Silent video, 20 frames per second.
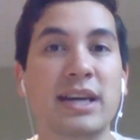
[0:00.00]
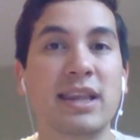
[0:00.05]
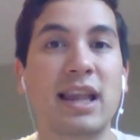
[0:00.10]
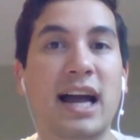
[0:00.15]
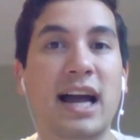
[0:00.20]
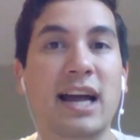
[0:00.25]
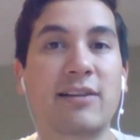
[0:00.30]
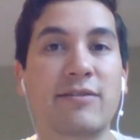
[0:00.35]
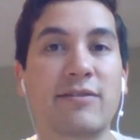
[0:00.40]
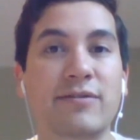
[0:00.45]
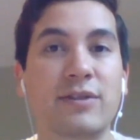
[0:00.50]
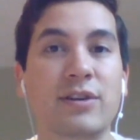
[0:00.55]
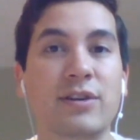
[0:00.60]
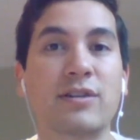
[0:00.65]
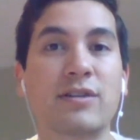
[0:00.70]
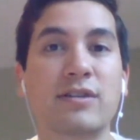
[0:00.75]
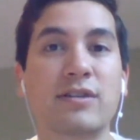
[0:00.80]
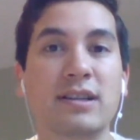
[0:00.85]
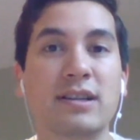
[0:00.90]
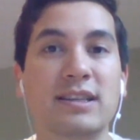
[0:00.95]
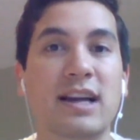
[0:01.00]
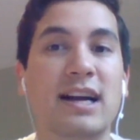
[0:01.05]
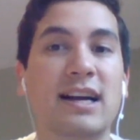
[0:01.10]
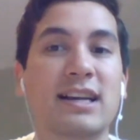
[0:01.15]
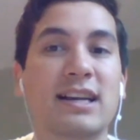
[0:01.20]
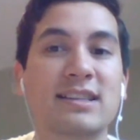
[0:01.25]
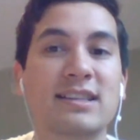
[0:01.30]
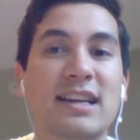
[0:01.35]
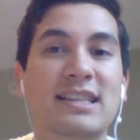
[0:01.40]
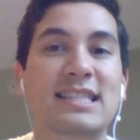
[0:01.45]
in line for
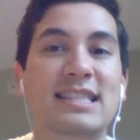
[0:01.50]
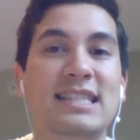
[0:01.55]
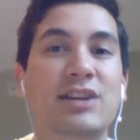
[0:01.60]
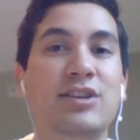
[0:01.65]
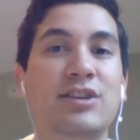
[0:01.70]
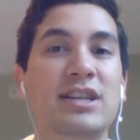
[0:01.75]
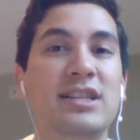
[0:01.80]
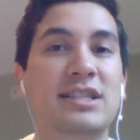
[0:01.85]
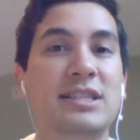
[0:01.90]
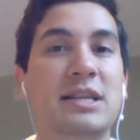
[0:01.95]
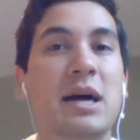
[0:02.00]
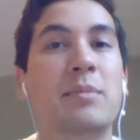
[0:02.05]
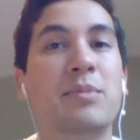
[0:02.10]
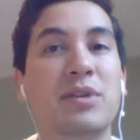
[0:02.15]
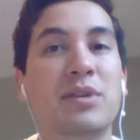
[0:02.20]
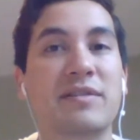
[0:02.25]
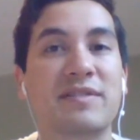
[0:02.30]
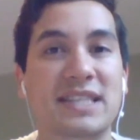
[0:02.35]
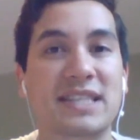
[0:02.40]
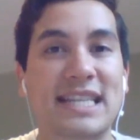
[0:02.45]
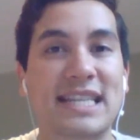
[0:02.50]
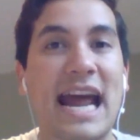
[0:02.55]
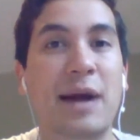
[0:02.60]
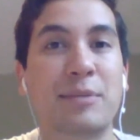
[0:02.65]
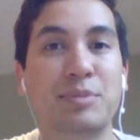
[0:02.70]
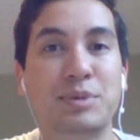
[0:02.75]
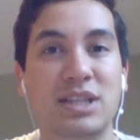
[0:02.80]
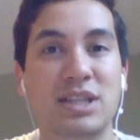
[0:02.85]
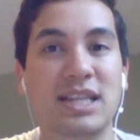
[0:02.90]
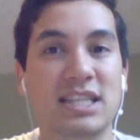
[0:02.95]
a serious number of
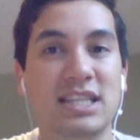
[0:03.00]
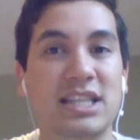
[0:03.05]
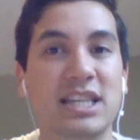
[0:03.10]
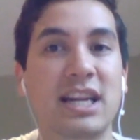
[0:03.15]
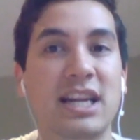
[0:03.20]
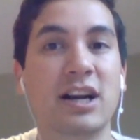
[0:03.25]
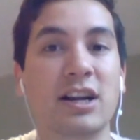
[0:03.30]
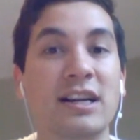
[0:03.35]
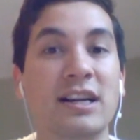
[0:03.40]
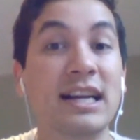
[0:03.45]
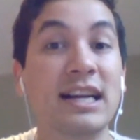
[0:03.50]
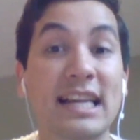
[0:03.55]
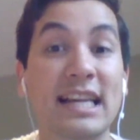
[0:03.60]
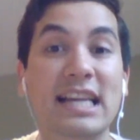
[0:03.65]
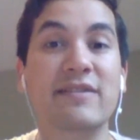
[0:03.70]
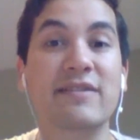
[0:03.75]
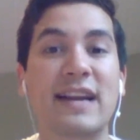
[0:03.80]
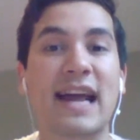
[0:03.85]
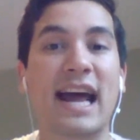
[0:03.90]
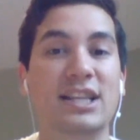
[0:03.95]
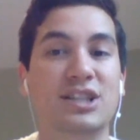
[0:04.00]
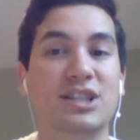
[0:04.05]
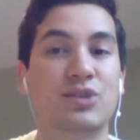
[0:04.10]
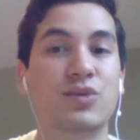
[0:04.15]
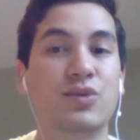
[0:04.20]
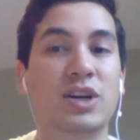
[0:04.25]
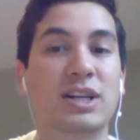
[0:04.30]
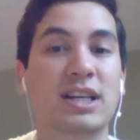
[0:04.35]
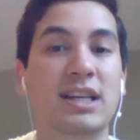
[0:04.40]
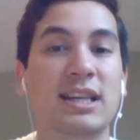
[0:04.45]
snaps this year, even as a
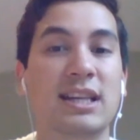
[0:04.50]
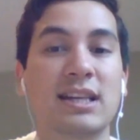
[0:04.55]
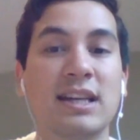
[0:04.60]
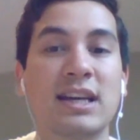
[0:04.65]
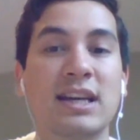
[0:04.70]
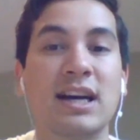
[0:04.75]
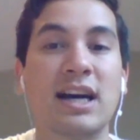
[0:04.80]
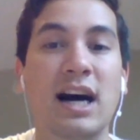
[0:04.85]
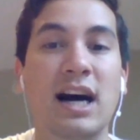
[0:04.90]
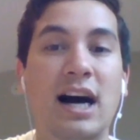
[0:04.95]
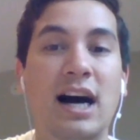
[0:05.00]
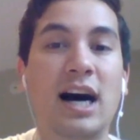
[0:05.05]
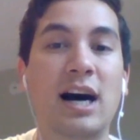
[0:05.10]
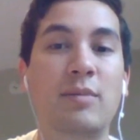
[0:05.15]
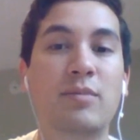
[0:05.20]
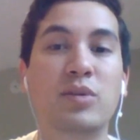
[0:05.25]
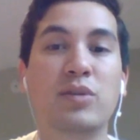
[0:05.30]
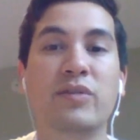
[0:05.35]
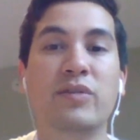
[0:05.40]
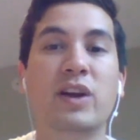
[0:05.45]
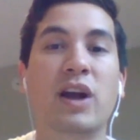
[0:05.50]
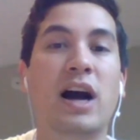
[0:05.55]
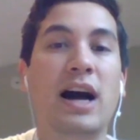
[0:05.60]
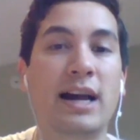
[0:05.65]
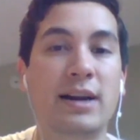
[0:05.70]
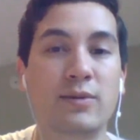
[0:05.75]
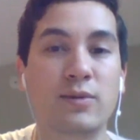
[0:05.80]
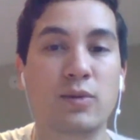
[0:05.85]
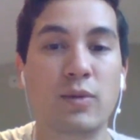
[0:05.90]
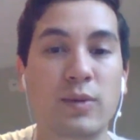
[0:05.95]
rookie. Moving
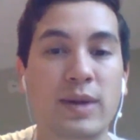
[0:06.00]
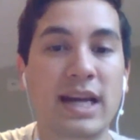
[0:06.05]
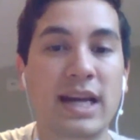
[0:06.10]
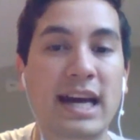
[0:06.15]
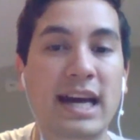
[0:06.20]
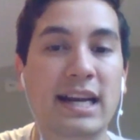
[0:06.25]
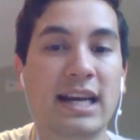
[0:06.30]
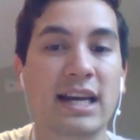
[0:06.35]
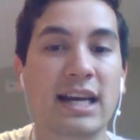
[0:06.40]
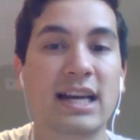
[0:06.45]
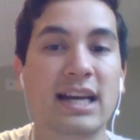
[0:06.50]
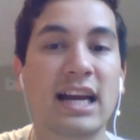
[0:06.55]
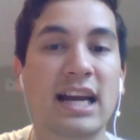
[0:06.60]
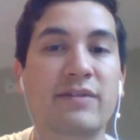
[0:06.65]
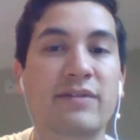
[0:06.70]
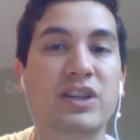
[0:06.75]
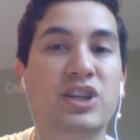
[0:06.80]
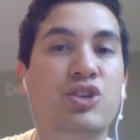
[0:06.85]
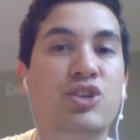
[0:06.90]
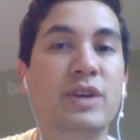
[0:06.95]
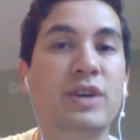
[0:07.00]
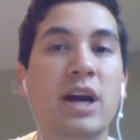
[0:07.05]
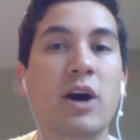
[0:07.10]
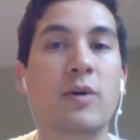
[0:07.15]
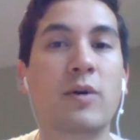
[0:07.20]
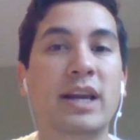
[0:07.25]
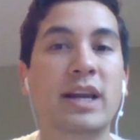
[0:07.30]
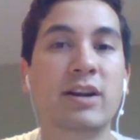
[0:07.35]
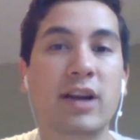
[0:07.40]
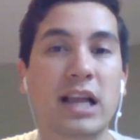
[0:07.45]
on, we got a kind of a
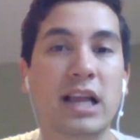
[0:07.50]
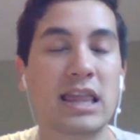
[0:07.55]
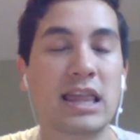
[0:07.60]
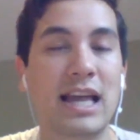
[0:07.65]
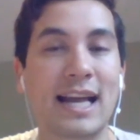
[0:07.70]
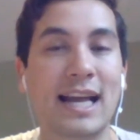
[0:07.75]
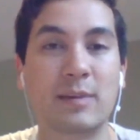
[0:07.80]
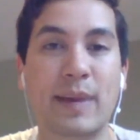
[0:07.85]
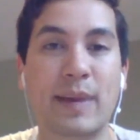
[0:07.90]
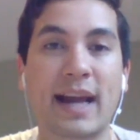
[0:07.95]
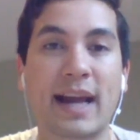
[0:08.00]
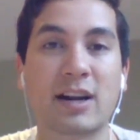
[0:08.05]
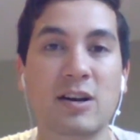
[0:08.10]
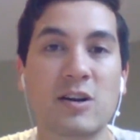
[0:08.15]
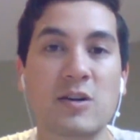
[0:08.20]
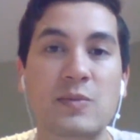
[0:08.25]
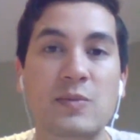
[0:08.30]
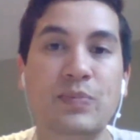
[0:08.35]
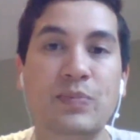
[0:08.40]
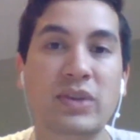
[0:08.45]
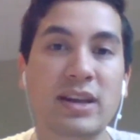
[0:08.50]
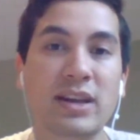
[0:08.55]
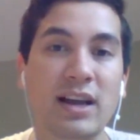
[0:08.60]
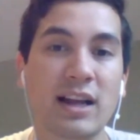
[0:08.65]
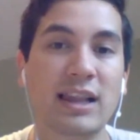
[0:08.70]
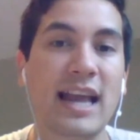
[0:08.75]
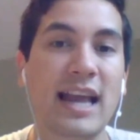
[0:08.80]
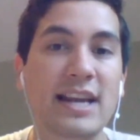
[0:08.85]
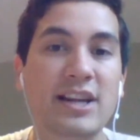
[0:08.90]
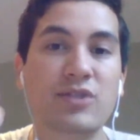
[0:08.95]
trio here at linebacker:
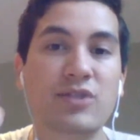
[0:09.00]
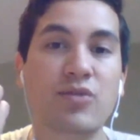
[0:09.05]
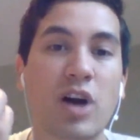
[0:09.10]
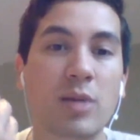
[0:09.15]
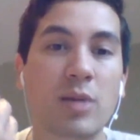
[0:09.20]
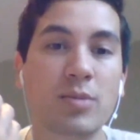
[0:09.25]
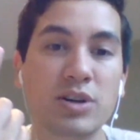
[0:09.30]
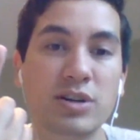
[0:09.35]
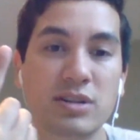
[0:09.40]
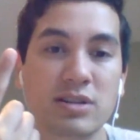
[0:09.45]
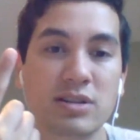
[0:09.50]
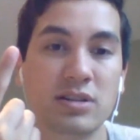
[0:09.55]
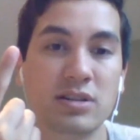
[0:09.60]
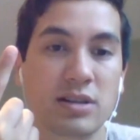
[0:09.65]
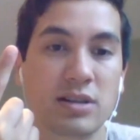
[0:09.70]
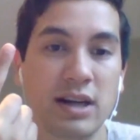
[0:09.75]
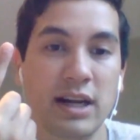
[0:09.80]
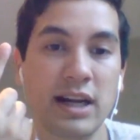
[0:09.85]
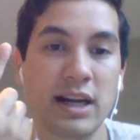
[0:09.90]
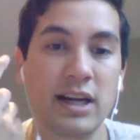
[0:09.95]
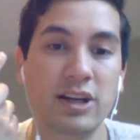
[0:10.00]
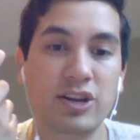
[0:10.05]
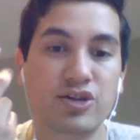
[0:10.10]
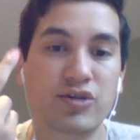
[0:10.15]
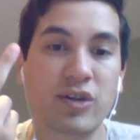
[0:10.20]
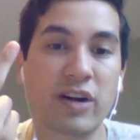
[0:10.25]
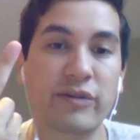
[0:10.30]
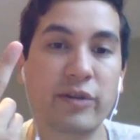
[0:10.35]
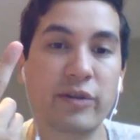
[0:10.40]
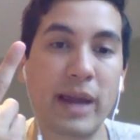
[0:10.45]
Landon Roberts,
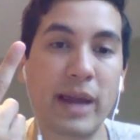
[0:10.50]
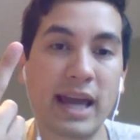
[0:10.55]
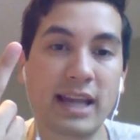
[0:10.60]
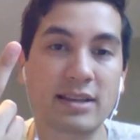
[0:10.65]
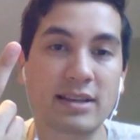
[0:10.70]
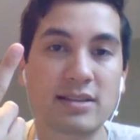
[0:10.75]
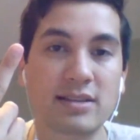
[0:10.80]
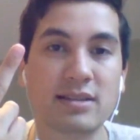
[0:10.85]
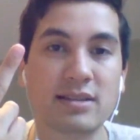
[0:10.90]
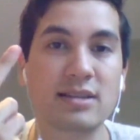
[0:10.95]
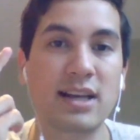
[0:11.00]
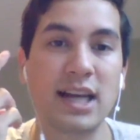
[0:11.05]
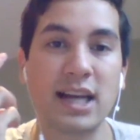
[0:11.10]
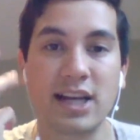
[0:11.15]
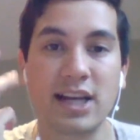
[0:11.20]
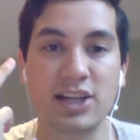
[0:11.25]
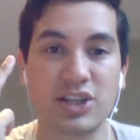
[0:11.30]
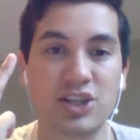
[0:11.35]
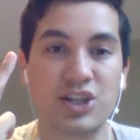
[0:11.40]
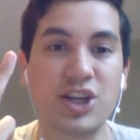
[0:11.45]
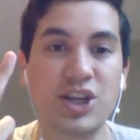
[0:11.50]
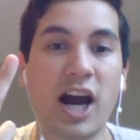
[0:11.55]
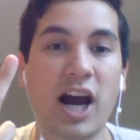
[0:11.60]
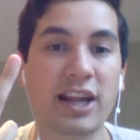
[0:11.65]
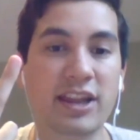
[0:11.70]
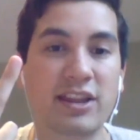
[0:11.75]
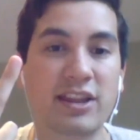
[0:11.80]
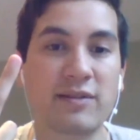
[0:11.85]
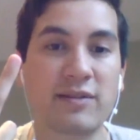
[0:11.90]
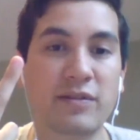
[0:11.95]
Trevor Bates,
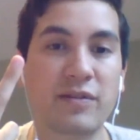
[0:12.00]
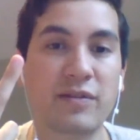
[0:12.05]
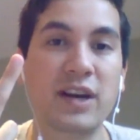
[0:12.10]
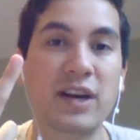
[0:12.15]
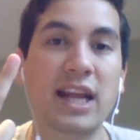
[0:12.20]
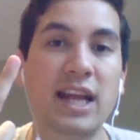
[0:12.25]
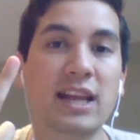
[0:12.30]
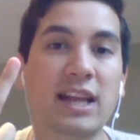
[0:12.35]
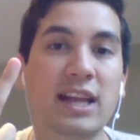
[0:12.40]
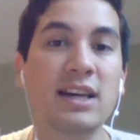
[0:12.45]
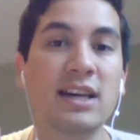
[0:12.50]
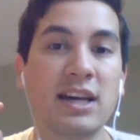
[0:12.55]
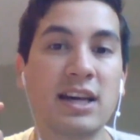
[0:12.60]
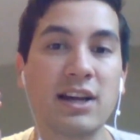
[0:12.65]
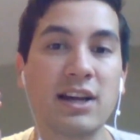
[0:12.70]
Jonathan Freeney.